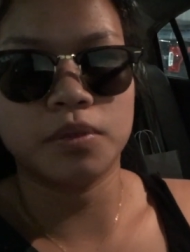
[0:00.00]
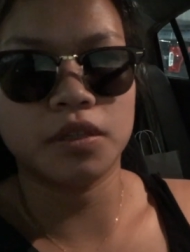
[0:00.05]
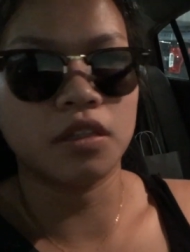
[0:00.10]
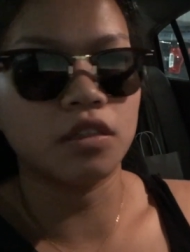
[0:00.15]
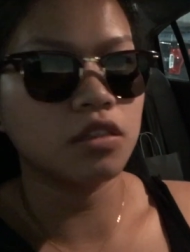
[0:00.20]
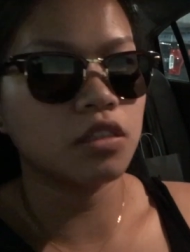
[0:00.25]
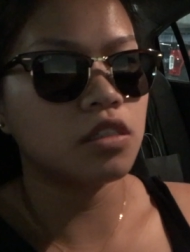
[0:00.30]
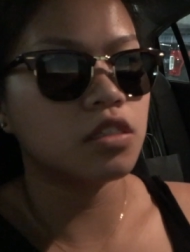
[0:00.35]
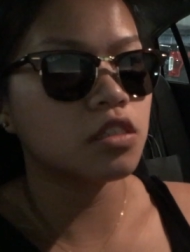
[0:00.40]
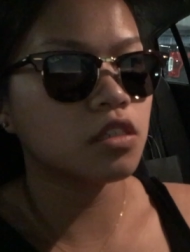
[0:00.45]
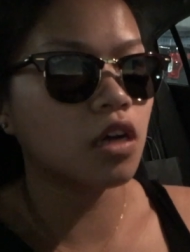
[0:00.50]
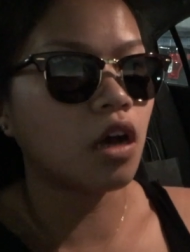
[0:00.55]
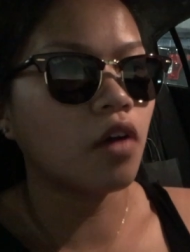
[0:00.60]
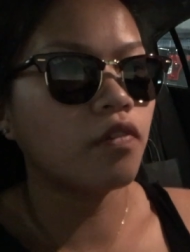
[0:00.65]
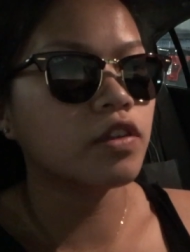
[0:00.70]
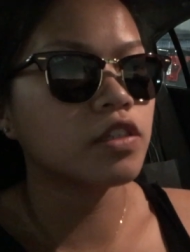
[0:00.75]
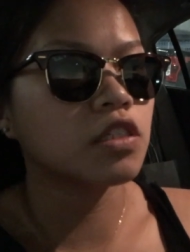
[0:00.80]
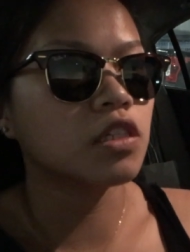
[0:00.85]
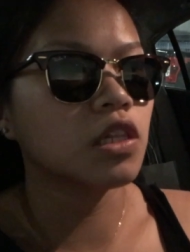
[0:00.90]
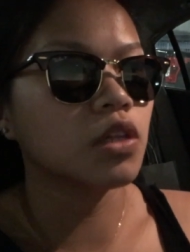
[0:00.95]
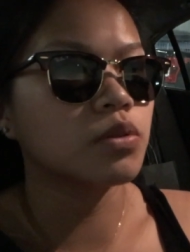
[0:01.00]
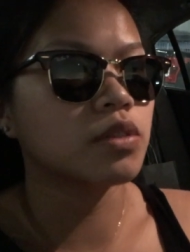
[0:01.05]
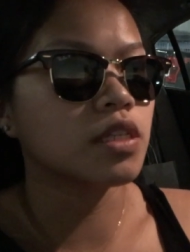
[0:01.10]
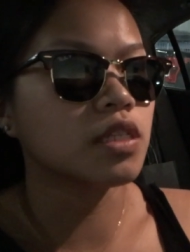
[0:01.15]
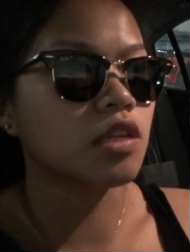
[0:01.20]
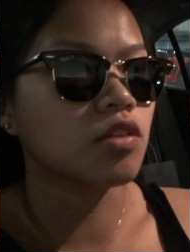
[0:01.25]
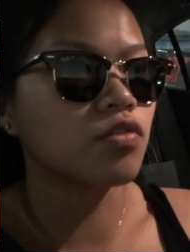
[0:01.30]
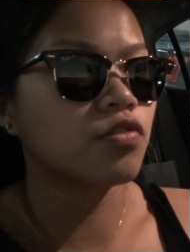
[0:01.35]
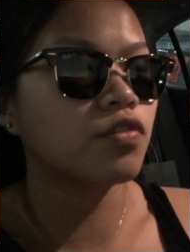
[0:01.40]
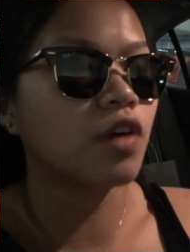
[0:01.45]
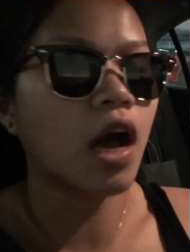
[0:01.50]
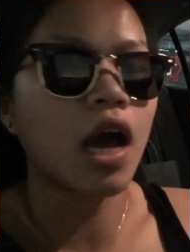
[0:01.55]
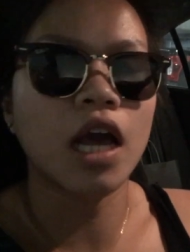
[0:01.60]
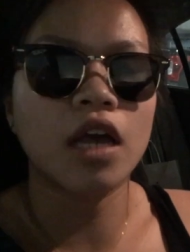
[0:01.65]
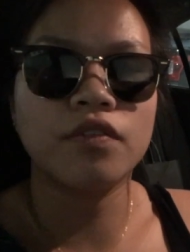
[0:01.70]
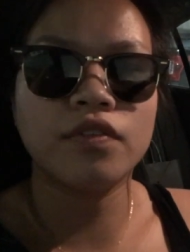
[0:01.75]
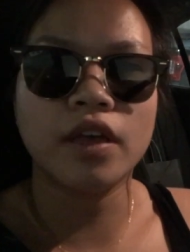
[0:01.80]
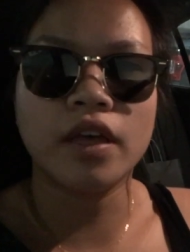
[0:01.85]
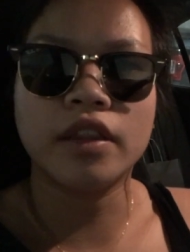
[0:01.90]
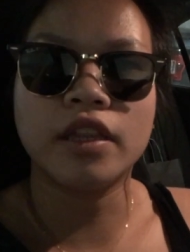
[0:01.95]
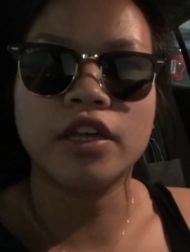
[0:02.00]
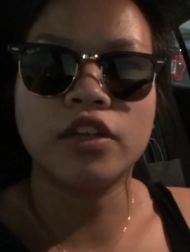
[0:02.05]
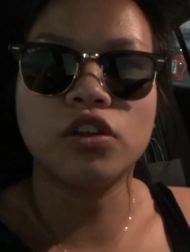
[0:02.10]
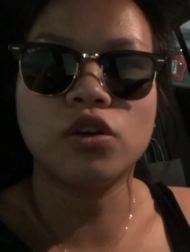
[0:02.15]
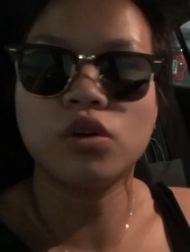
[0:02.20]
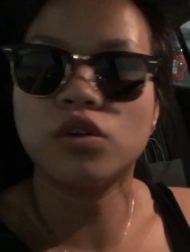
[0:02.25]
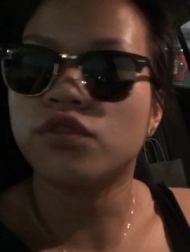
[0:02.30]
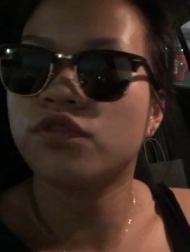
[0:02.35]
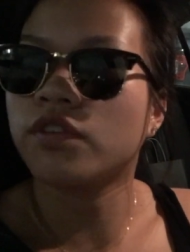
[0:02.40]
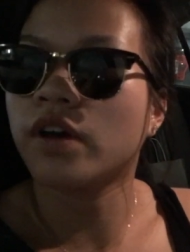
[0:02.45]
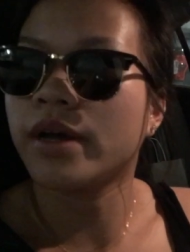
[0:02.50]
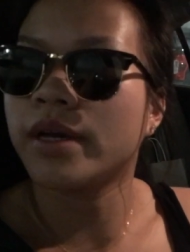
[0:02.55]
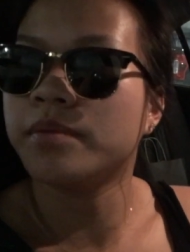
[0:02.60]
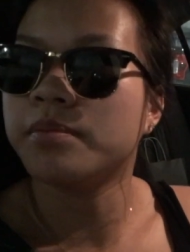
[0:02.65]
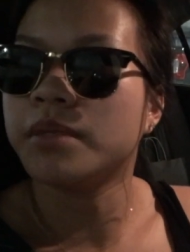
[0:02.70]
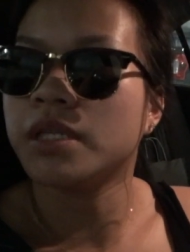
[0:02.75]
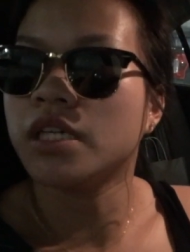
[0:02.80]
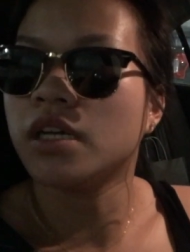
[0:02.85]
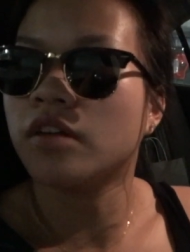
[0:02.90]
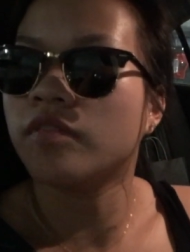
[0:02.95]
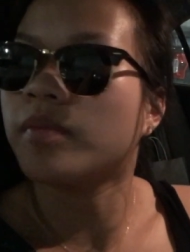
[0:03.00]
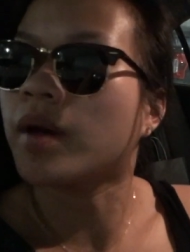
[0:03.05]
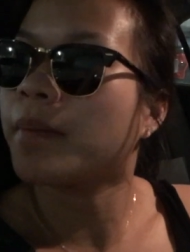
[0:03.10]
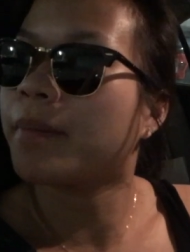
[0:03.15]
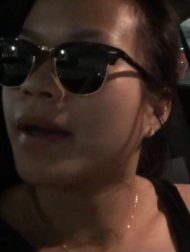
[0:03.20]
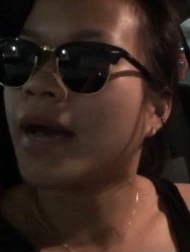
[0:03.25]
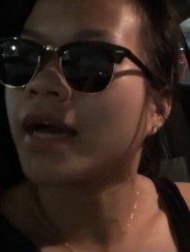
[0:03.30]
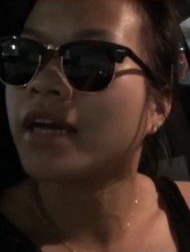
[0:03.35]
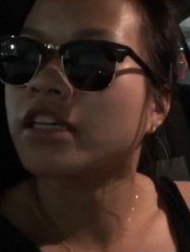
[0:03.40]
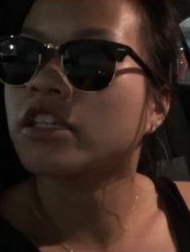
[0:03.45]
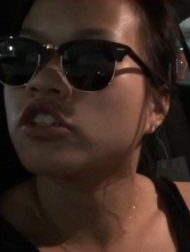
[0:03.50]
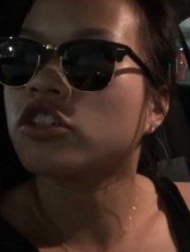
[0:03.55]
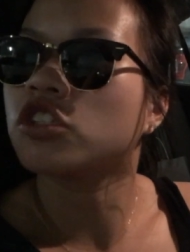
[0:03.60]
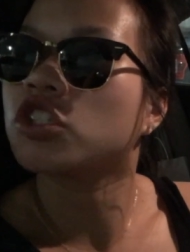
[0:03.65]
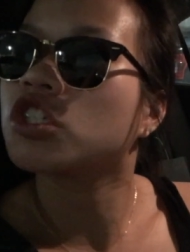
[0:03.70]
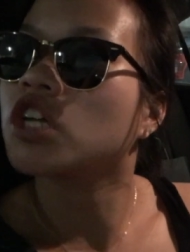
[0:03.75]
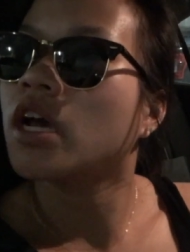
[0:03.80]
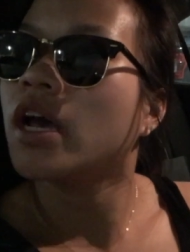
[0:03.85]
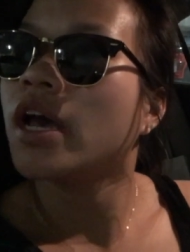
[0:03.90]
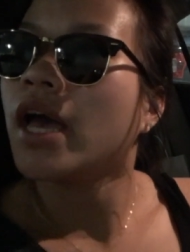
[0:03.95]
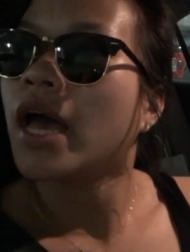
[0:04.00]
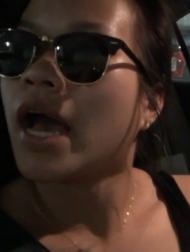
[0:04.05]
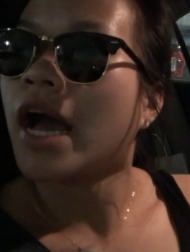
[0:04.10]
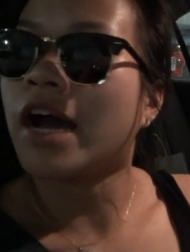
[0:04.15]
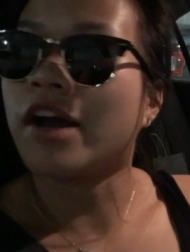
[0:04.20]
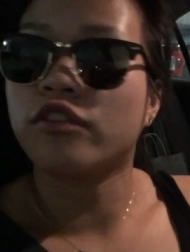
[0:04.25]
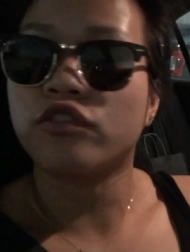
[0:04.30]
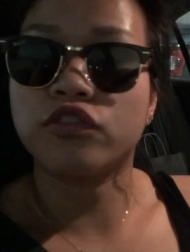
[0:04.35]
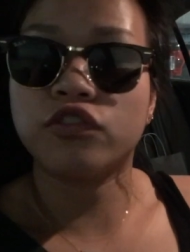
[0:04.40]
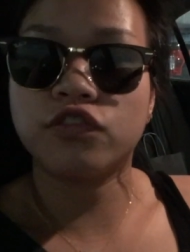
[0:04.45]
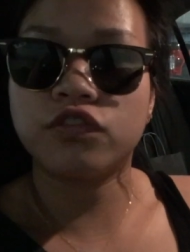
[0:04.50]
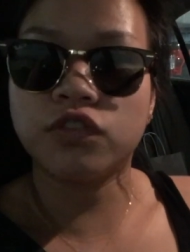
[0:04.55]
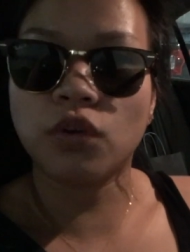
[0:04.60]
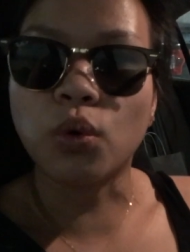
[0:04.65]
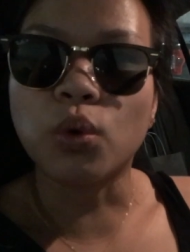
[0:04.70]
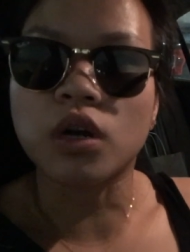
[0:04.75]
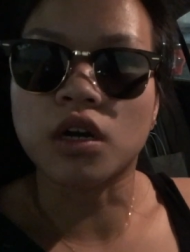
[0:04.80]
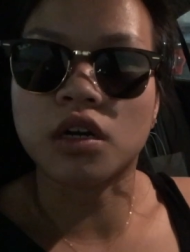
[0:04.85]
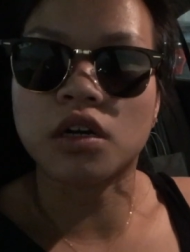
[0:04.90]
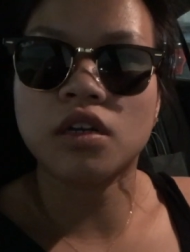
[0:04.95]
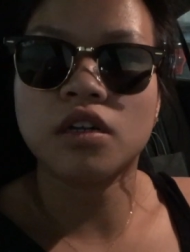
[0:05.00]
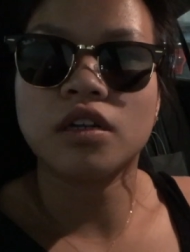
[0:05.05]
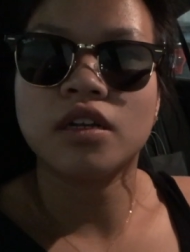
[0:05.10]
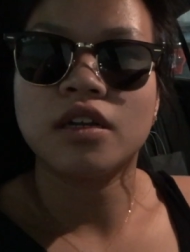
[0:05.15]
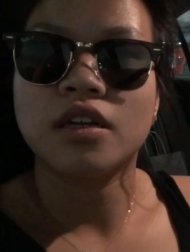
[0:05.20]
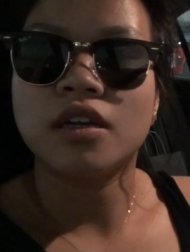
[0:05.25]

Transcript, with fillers: but the leasing office closes at 5, and they notified me of my package at 4,